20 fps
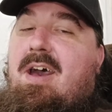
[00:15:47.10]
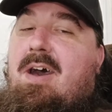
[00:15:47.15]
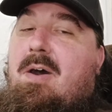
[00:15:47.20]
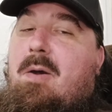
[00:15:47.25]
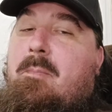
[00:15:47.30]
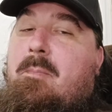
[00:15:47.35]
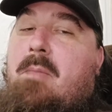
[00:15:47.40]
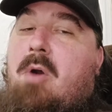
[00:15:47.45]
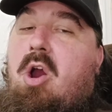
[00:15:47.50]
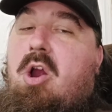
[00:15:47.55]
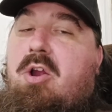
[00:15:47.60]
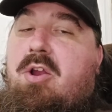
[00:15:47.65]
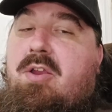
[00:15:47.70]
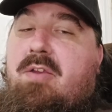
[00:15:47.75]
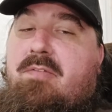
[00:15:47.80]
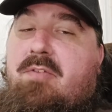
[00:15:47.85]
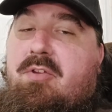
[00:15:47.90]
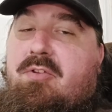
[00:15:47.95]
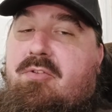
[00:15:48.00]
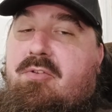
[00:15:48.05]
a mark
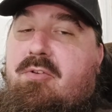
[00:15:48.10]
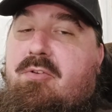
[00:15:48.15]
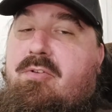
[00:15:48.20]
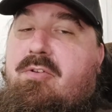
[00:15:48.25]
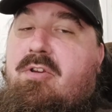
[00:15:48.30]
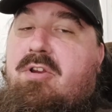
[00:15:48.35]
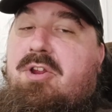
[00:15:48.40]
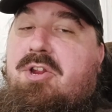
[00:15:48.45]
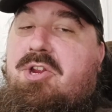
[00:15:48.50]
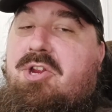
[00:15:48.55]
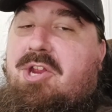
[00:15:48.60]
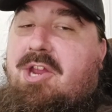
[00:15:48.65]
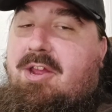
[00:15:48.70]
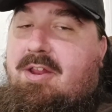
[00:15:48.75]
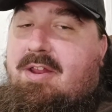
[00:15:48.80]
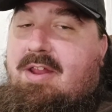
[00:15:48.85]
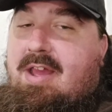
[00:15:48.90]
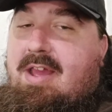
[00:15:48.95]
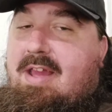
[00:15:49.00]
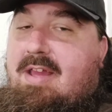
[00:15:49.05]
of a true
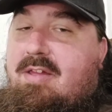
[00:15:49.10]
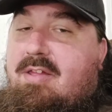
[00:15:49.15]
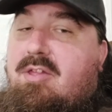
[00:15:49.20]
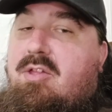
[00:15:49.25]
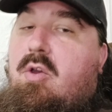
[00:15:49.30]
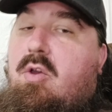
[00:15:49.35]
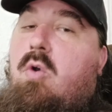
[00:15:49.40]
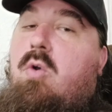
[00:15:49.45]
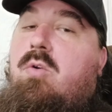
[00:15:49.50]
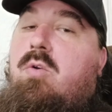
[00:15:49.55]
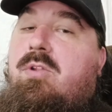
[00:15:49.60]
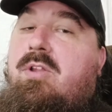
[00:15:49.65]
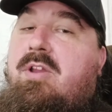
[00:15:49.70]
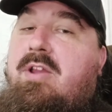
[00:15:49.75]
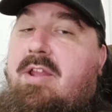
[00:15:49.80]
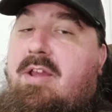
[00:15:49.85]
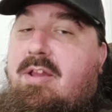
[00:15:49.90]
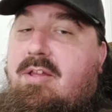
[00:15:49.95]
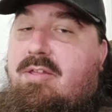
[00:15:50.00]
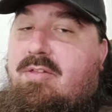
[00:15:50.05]
Christian is
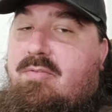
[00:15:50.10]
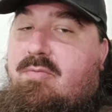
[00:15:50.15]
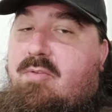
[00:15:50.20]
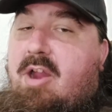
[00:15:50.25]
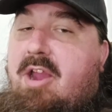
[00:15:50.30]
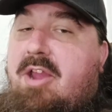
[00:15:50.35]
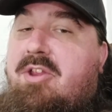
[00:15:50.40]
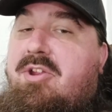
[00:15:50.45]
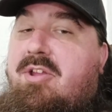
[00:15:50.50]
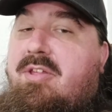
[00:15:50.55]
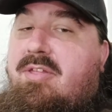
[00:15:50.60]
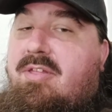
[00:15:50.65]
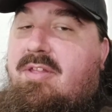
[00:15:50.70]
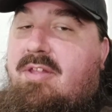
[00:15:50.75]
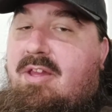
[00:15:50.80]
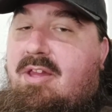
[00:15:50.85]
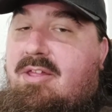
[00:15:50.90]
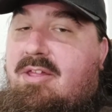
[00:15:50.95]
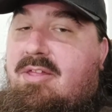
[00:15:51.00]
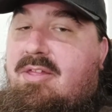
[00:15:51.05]
holiness,
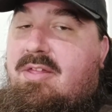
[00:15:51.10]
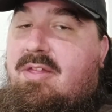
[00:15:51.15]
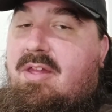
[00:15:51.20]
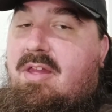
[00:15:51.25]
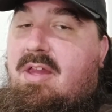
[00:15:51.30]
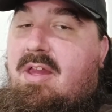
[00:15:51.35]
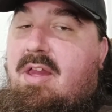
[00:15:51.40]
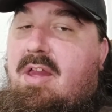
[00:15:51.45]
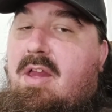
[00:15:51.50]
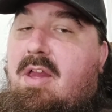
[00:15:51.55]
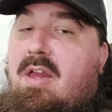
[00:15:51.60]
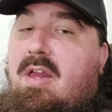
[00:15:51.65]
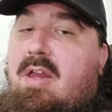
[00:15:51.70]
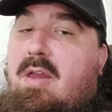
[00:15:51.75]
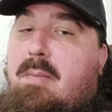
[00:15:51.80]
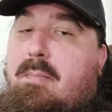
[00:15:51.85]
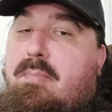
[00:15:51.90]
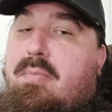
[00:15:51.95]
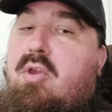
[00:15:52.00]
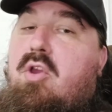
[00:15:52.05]
righteousness,
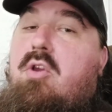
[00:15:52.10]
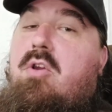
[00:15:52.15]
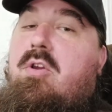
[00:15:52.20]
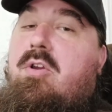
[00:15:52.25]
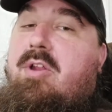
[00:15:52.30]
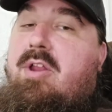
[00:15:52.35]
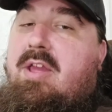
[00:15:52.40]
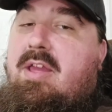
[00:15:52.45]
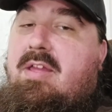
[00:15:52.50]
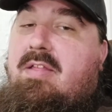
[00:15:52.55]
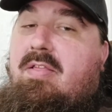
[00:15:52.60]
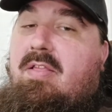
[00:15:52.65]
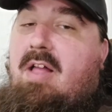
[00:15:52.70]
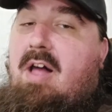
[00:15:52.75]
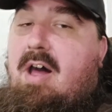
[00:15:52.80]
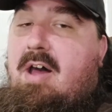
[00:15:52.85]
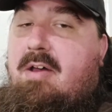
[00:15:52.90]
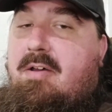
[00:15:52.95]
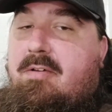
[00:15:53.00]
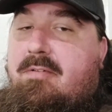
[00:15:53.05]
purity,
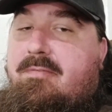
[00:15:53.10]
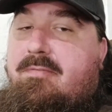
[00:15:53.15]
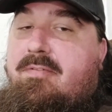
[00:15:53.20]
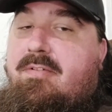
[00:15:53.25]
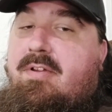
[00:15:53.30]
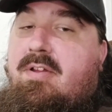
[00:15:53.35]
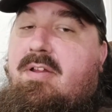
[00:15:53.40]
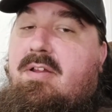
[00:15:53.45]
love,